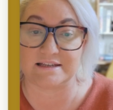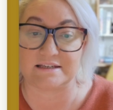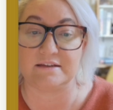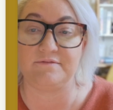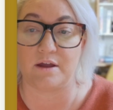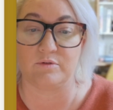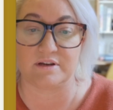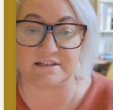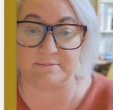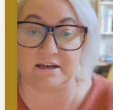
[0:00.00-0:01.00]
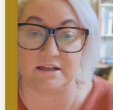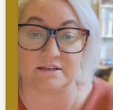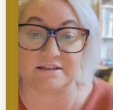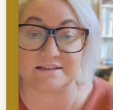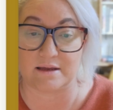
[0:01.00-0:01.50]
as if I were
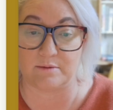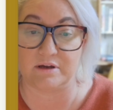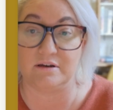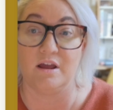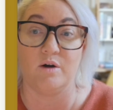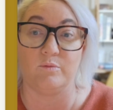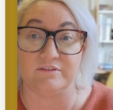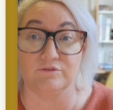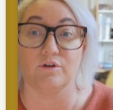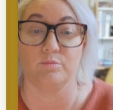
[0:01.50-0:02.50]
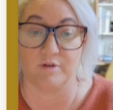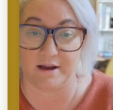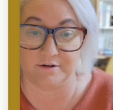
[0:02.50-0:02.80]
explaining it to someone with no